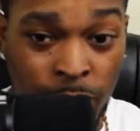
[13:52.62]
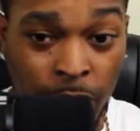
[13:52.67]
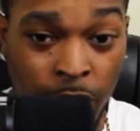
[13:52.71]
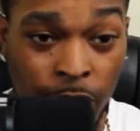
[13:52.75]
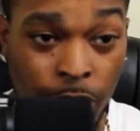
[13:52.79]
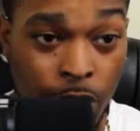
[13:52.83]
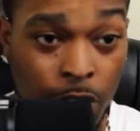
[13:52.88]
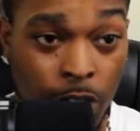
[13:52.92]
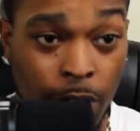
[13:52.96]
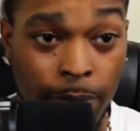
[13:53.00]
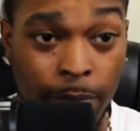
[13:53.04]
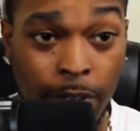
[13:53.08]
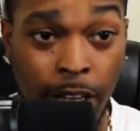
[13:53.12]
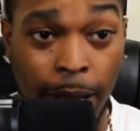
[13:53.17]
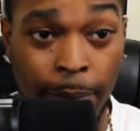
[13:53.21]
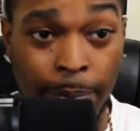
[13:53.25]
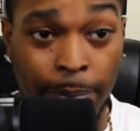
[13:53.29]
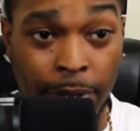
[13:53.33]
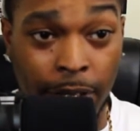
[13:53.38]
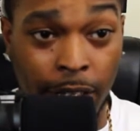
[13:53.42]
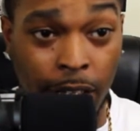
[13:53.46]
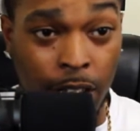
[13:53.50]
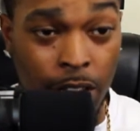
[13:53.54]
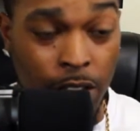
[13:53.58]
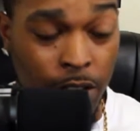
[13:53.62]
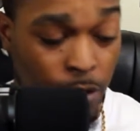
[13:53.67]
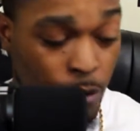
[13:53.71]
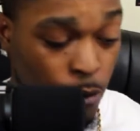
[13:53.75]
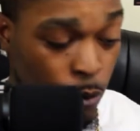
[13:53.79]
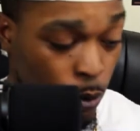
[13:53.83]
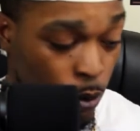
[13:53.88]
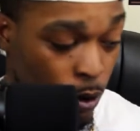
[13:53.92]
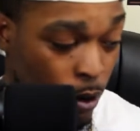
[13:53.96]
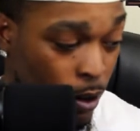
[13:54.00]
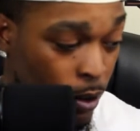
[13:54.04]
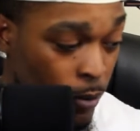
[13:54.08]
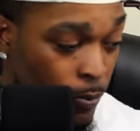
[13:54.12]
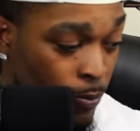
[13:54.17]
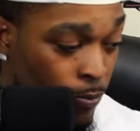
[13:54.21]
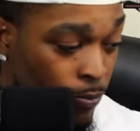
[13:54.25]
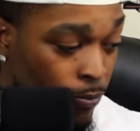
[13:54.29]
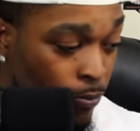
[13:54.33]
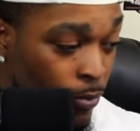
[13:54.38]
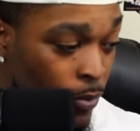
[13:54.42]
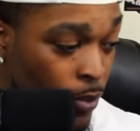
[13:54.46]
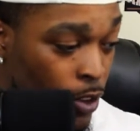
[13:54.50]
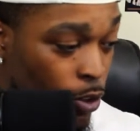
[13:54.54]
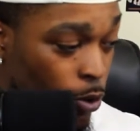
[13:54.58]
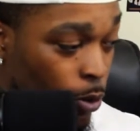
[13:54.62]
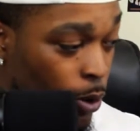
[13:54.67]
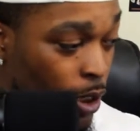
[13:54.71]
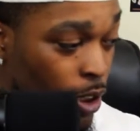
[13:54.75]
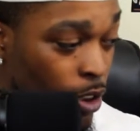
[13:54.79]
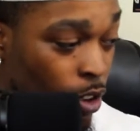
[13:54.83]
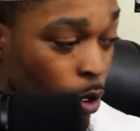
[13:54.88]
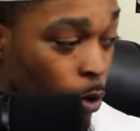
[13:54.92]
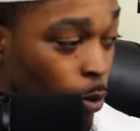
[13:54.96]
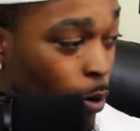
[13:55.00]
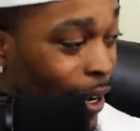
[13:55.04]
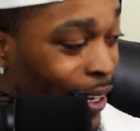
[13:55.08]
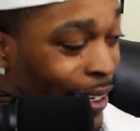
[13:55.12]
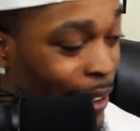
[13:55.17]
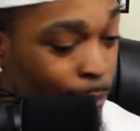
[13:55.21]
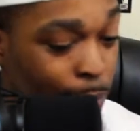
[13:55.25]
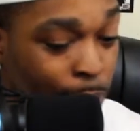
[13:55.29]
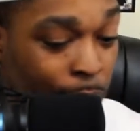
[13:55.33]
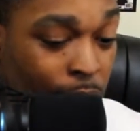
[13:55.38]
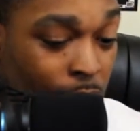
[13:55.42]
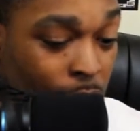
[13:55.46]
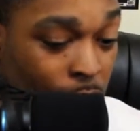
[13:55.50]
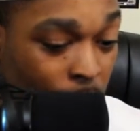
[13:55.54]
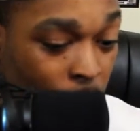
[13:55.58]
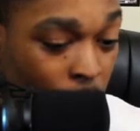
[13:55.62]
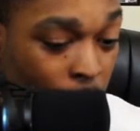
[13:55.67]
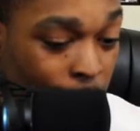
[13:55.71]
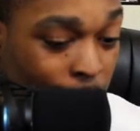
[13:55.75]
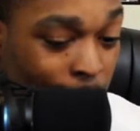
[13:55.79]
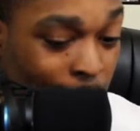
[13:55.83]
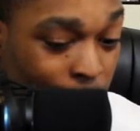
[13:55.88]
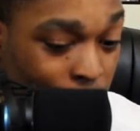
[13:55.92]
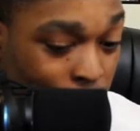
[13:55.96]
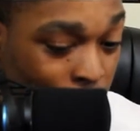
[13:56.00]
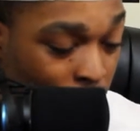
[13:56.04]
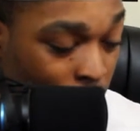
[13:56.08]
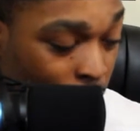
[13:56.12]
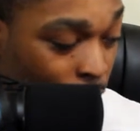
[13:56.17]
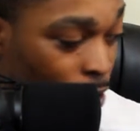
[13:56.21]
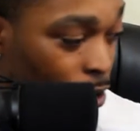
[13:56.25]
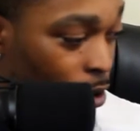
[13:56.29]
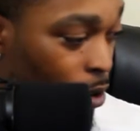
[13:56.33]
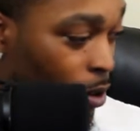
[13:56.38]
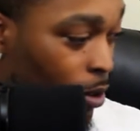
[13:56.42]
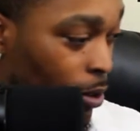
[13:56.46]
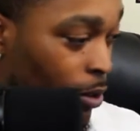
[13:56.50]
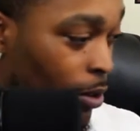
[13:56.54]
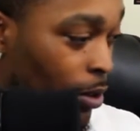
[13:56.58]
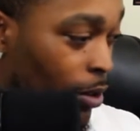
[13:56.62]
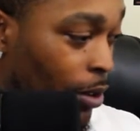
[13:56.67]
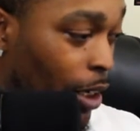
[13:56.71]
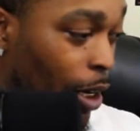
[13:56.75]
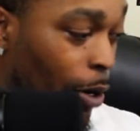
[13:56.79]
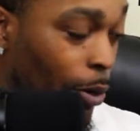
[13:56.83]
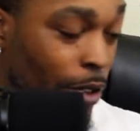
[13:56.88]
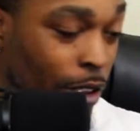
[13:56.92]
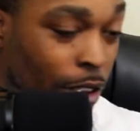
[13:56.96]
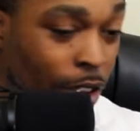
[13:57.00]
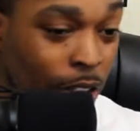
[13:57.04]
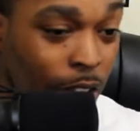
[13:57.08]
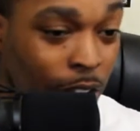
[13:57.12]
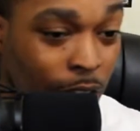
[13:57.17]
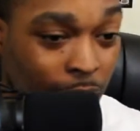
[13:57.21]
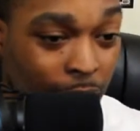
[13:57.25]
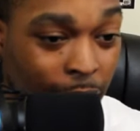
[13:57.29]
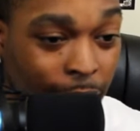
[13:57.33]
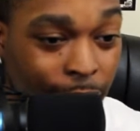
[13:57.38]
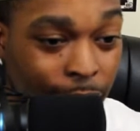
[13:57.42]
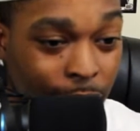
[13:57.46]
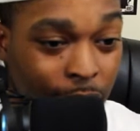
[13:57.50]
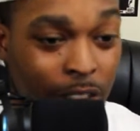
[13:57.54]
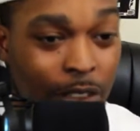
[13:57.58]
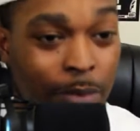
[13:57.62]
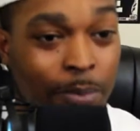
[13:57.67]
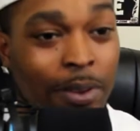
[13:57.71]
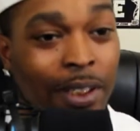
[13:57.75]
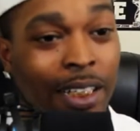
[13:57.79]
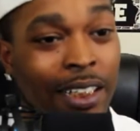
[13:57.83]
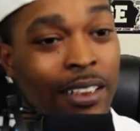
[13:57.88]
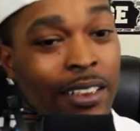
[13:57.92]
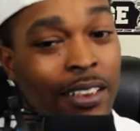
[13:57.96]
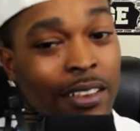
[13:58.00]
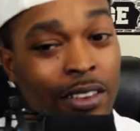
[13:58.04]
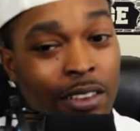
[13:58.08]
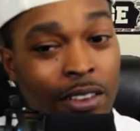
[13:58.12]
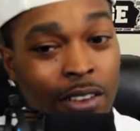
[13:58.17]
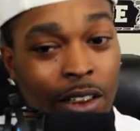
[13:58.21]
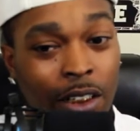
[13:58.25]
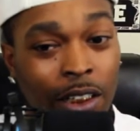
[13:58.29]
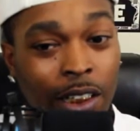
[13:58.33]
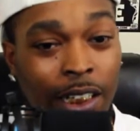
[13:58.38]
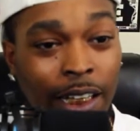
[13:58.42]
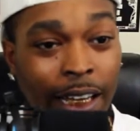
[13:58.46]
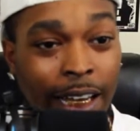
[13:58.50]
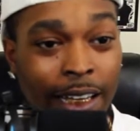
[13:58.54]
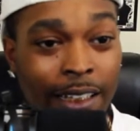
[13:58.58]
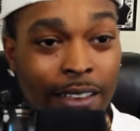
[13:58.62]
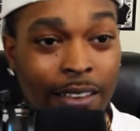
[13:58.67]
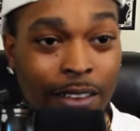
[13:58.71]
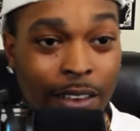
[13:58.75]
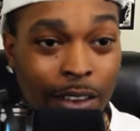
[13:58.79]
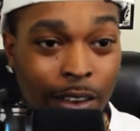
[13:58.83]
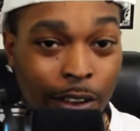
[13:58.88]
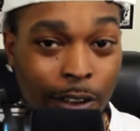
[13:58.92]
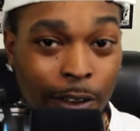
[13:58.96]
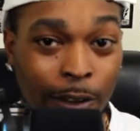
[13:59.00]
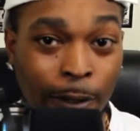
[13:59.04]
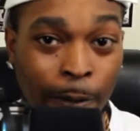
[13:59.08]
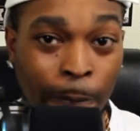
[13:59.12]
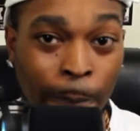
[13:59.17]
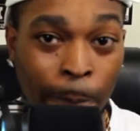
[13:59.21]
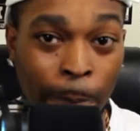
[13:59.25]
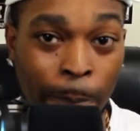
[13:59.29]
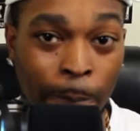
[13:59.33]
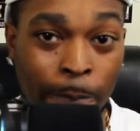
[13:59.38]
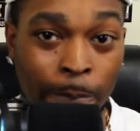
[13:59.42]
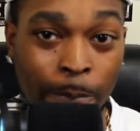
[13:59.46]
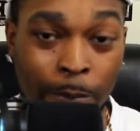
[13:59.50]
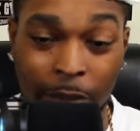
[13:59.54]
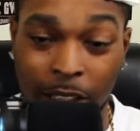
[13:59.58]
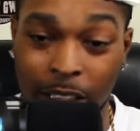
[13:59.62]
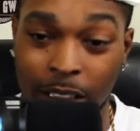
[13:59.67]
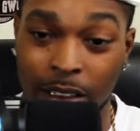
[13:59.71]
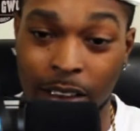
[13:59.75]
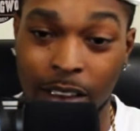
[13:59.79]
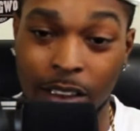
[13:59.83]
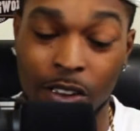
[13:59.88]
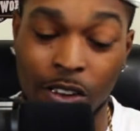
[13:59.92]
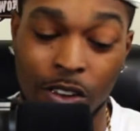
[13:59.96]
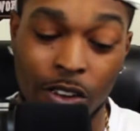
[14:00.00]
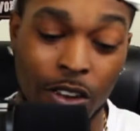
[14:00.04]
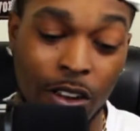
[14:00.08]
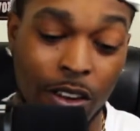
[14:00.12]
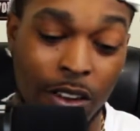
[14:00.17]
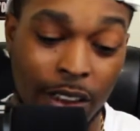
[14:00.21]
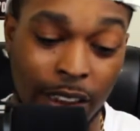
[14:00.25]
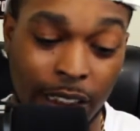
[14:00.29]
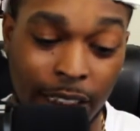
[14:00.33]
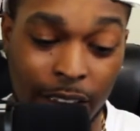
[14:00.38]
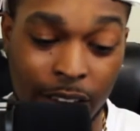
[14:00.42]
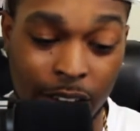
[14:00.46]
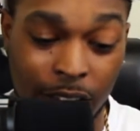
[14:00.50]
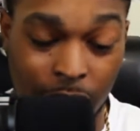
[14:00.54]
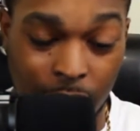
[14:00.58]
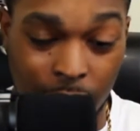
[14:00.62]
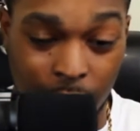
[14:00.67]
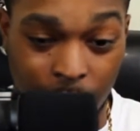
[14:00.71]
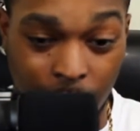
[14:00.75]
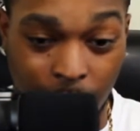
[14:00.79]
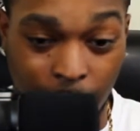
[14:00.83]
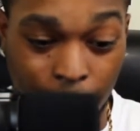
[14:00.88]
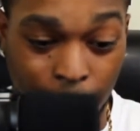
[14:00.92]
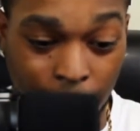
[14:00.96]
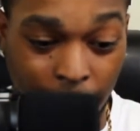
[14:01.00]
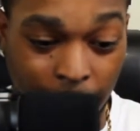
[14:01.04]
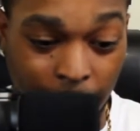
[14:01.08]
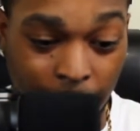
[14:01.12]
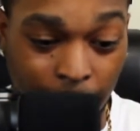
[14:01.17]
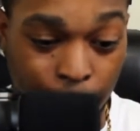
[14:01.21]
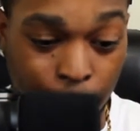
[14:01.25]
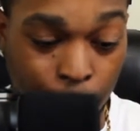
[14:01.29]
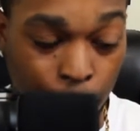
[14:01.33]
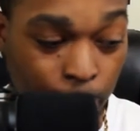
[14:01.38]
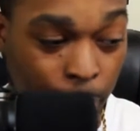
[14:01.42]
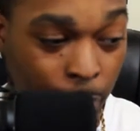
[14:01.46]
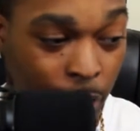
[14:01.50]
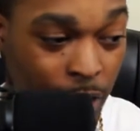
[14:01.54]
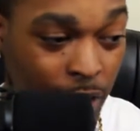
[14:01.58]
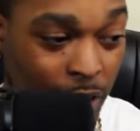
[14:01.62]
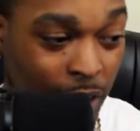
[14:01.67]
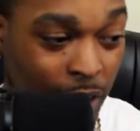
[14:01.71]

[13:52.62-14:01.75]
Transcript: for them not being on the tour. So he's already pissed off at Fizz. Now he's going to look at Fizz and be like, this suck ass nigga did this just to get cheated on by Apryl, because